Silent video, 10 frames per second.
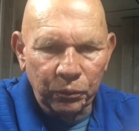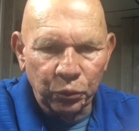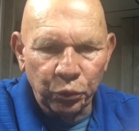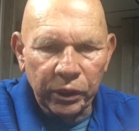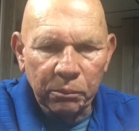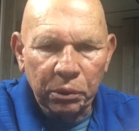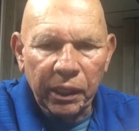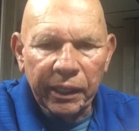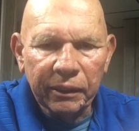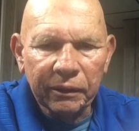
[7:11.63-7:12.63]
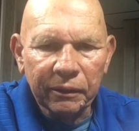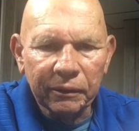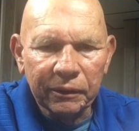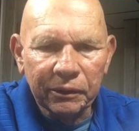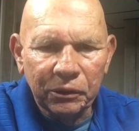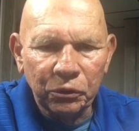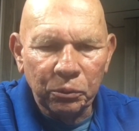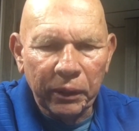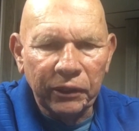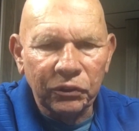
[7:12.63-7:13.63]
reapply
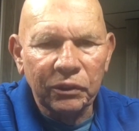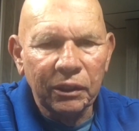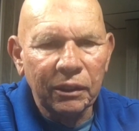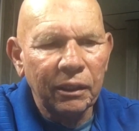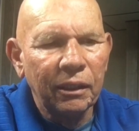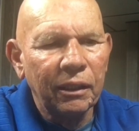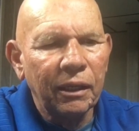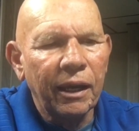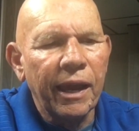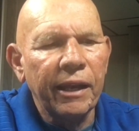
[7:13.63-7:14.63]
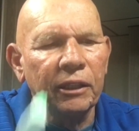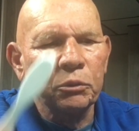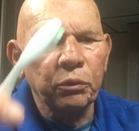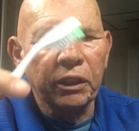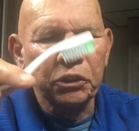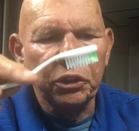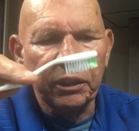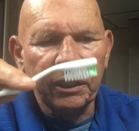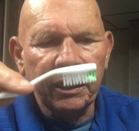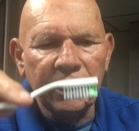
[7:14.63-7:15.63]
toothpaste, and let's brush
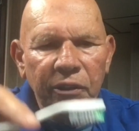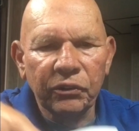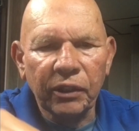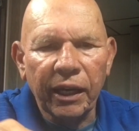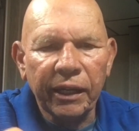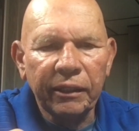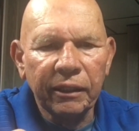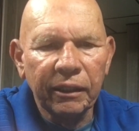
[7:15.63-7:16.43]
the inside